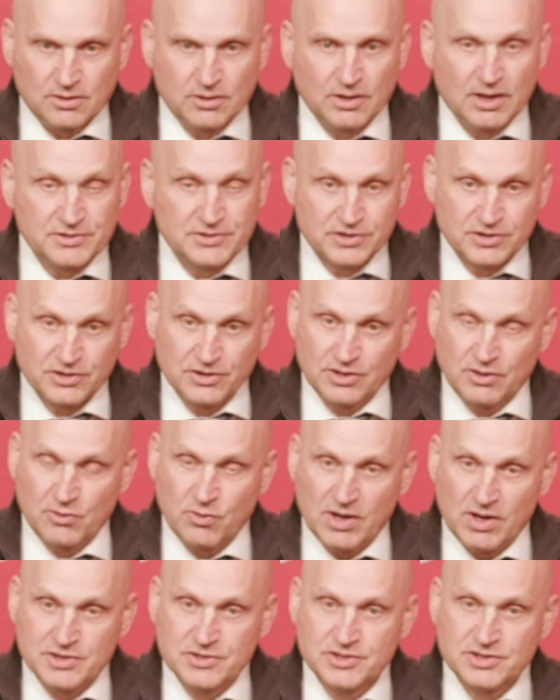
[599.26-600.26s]
That's a good
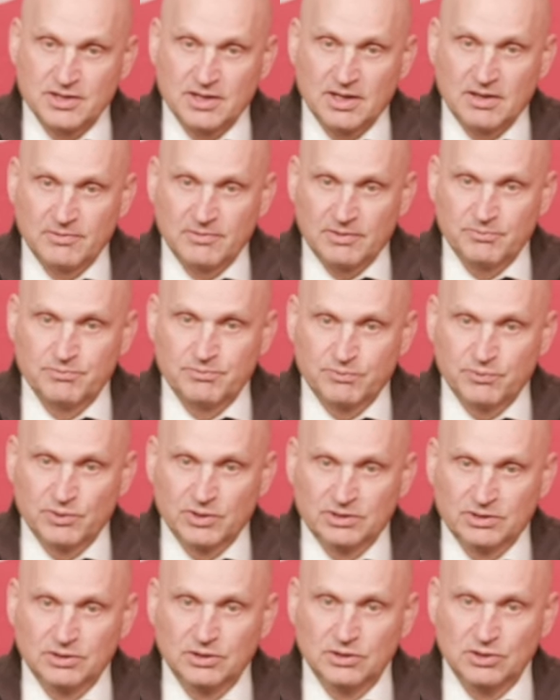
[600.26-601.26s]
question. A
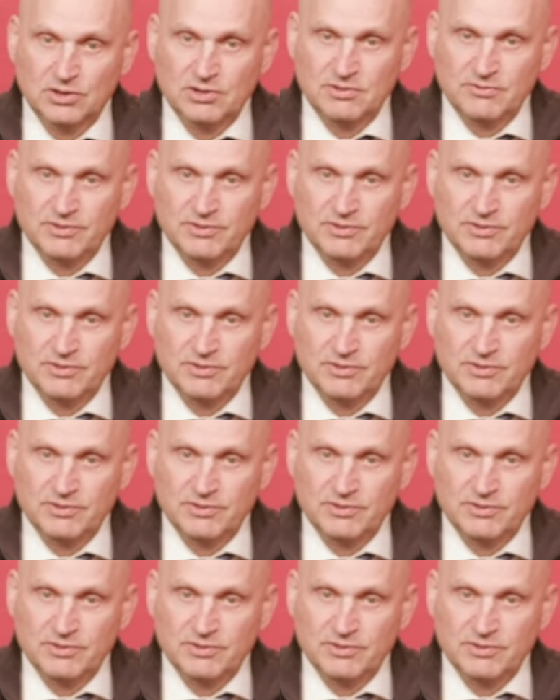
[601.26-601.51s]
little